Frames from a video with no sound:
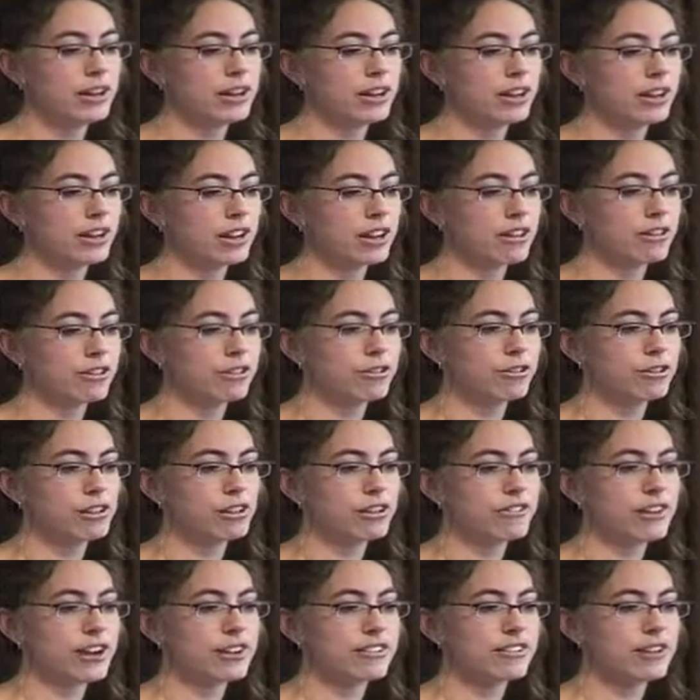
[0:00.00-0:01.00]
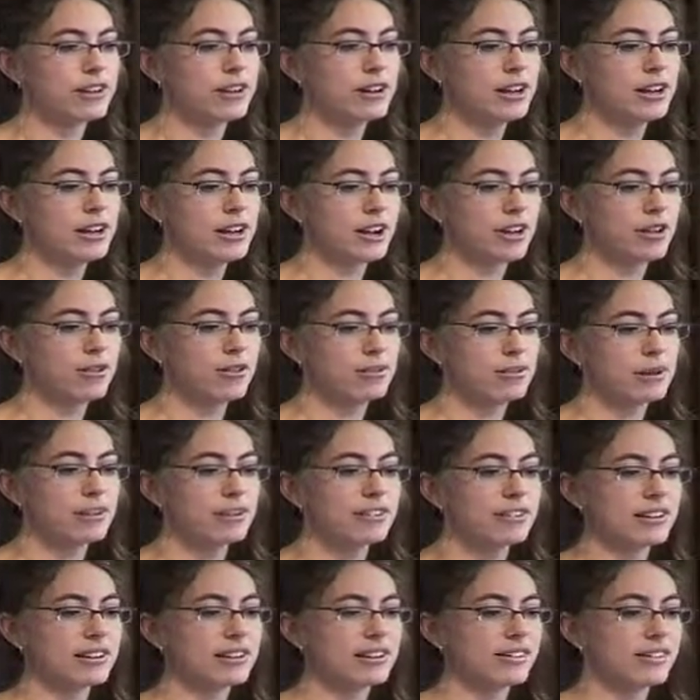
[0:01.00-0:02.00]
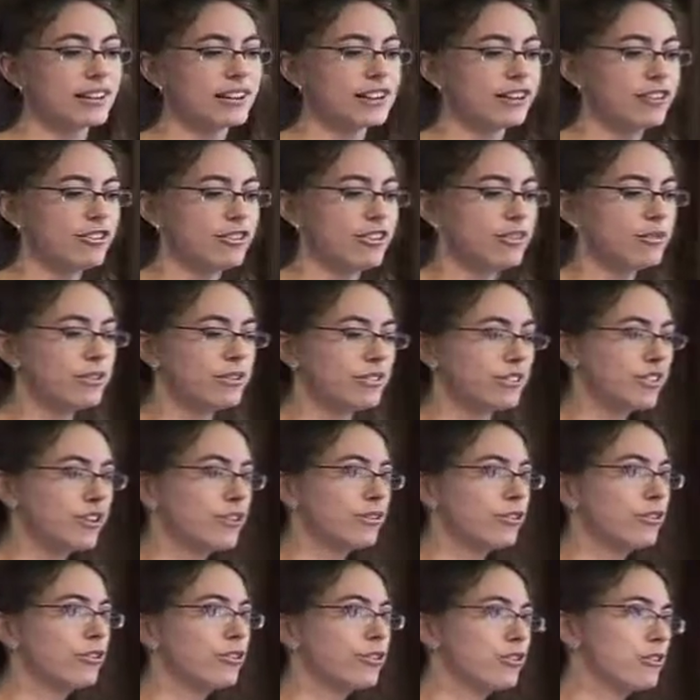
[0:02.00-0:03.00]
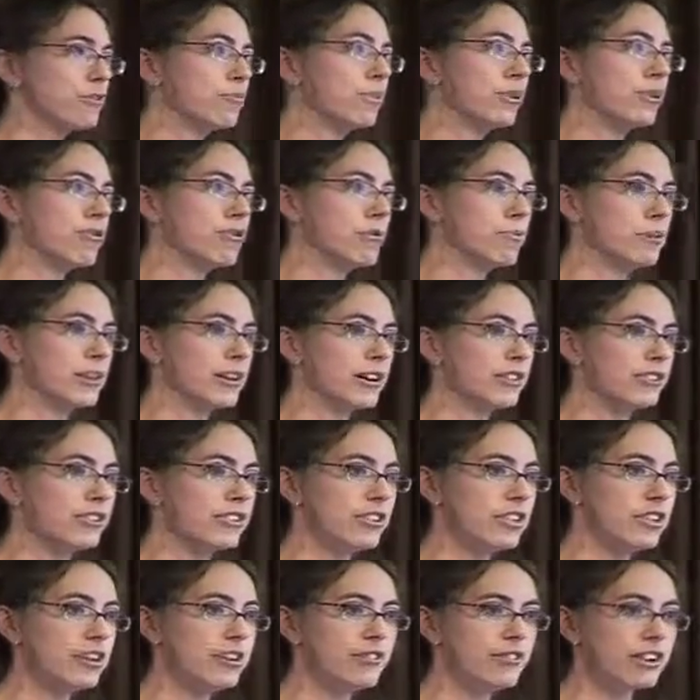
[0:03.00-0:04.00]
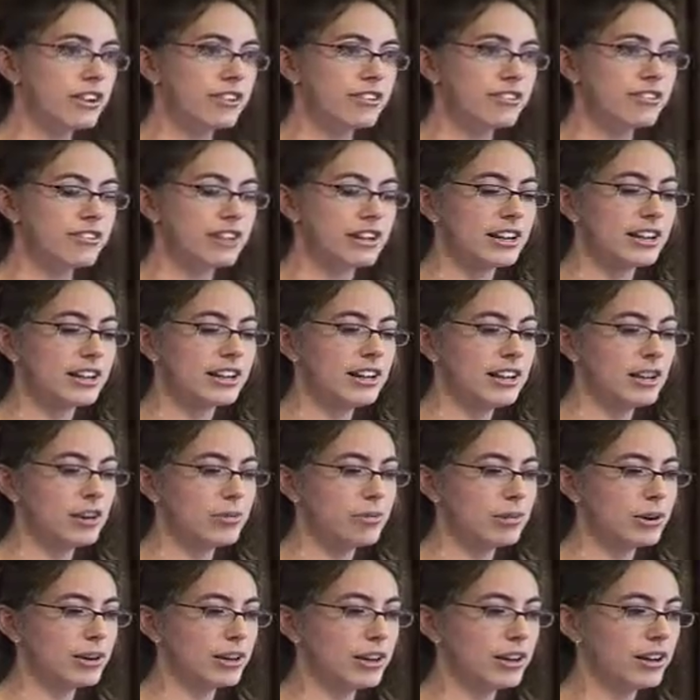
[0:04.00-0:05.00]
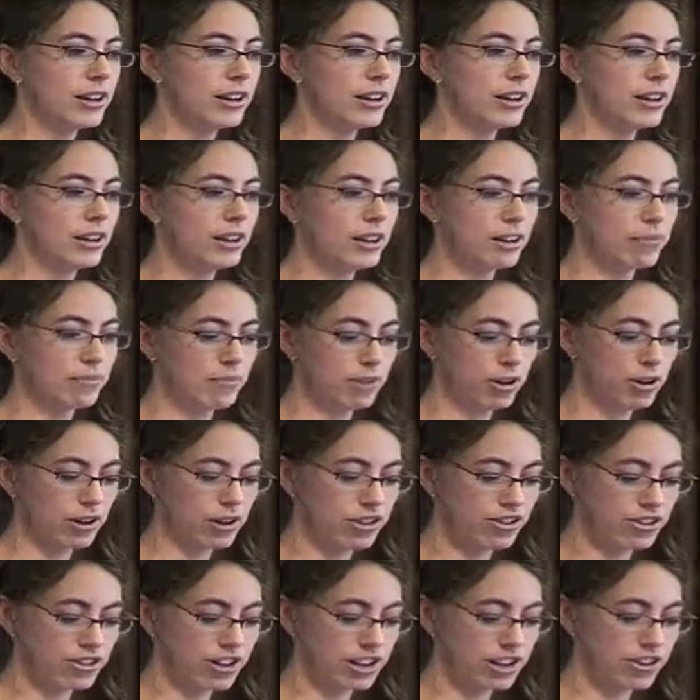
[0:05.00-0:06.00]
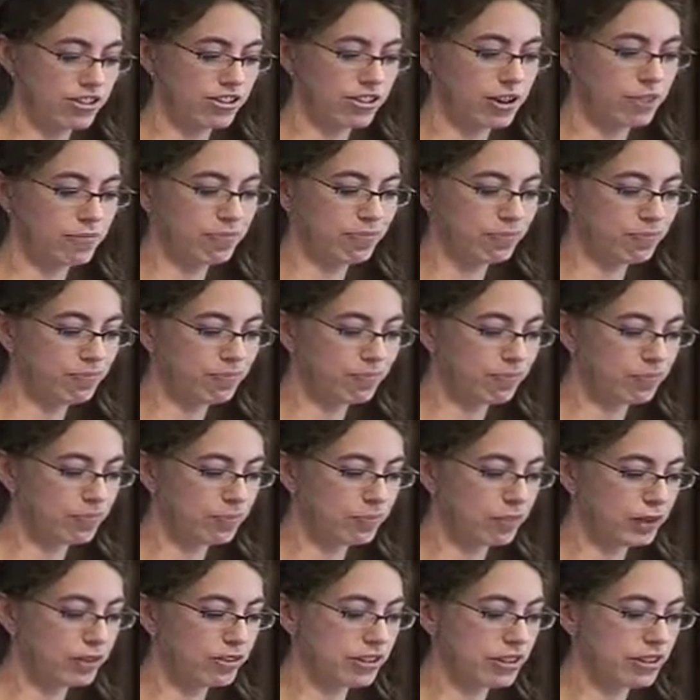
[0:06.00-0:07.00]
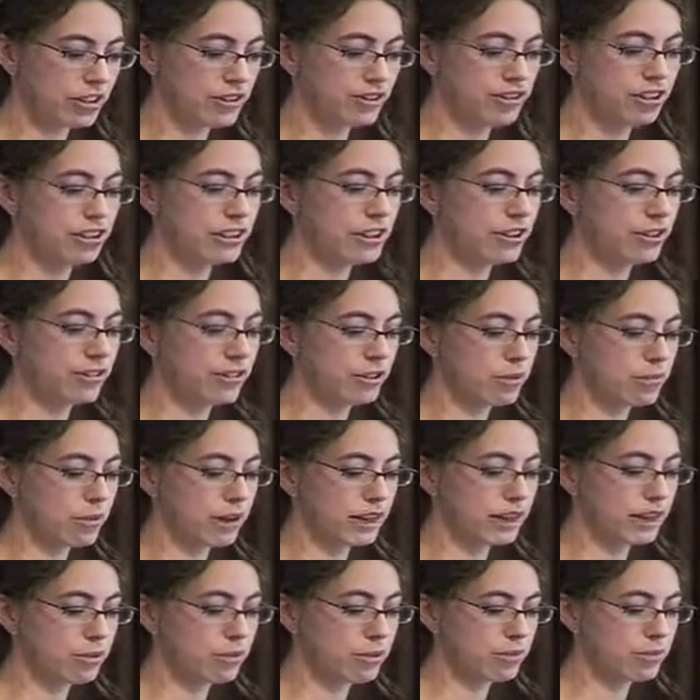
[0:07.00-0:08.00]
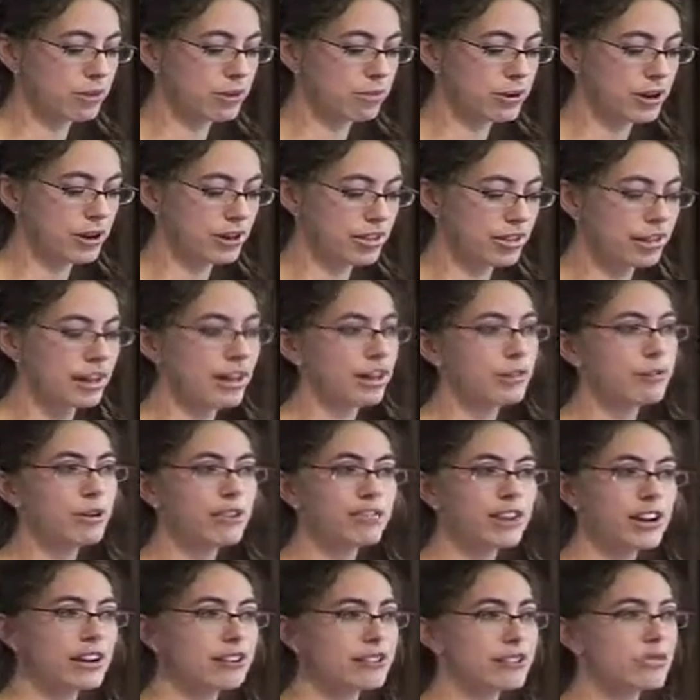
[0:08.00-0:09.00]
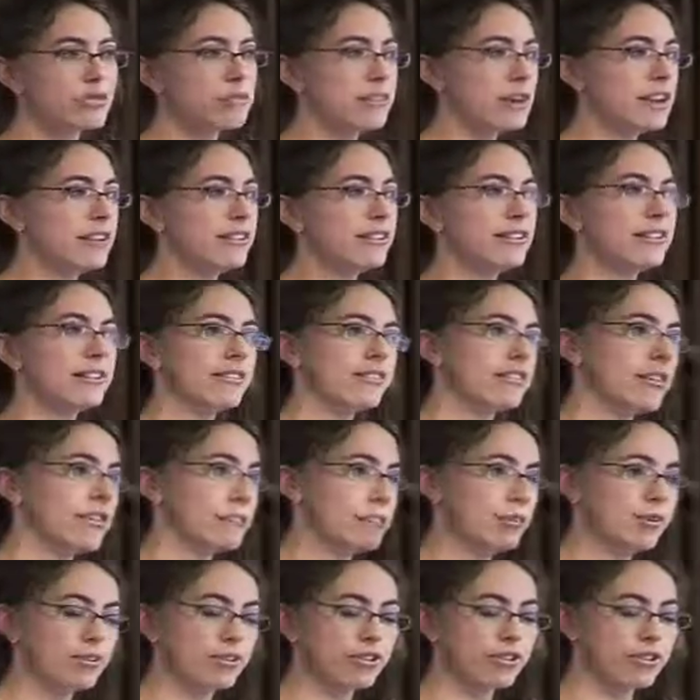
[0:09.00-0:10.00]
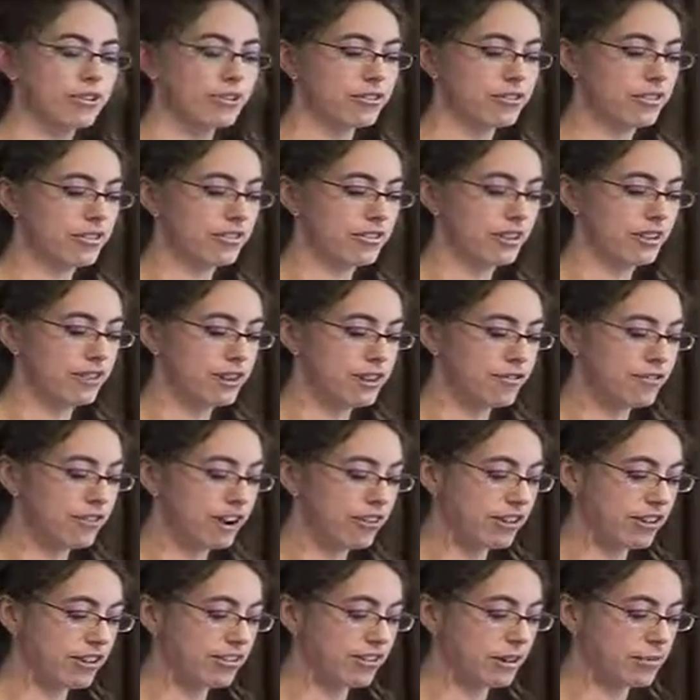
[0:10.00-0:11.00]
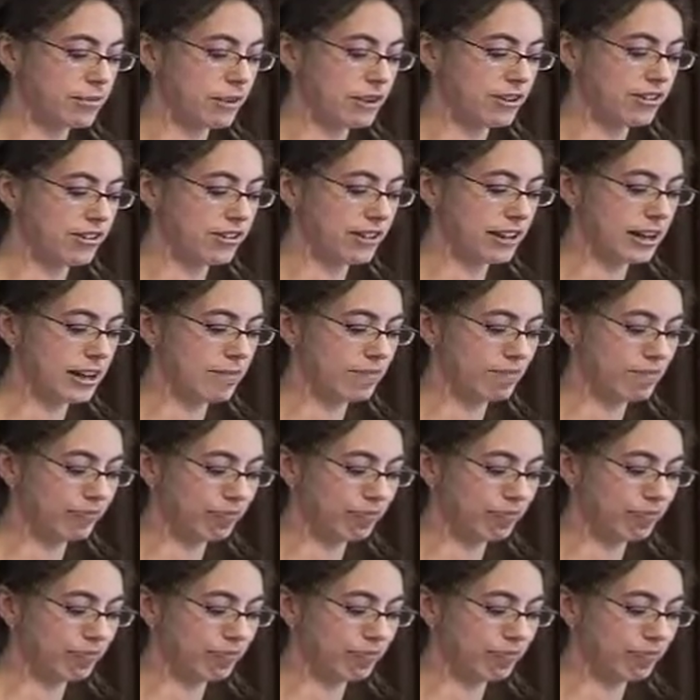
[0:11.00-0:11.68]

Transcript: a girl called Loretta, who was basically saying she was told not to bother applying to university by her college teacher because she'd lose the money, it wouldn't be worth it. And we found repeated examples across the study very similar to that.